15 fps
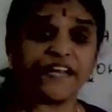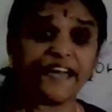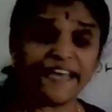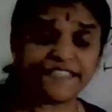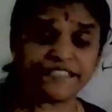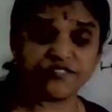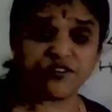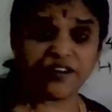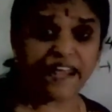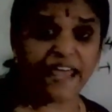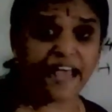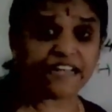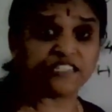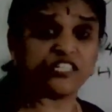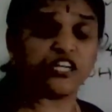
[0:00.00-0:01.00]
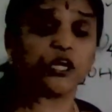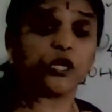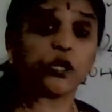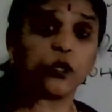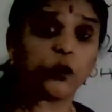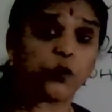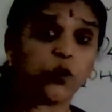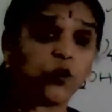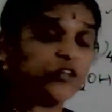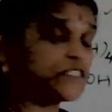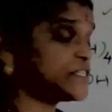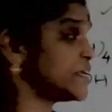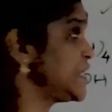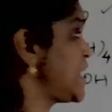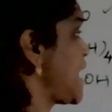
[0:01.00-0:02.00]
next reaction, glucose
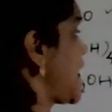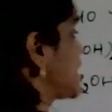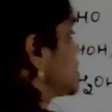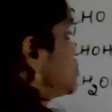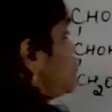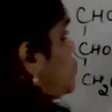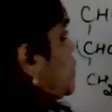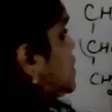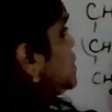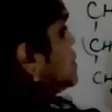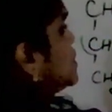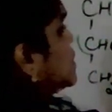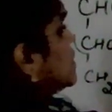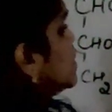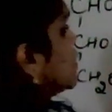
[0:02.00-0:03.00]
reacts with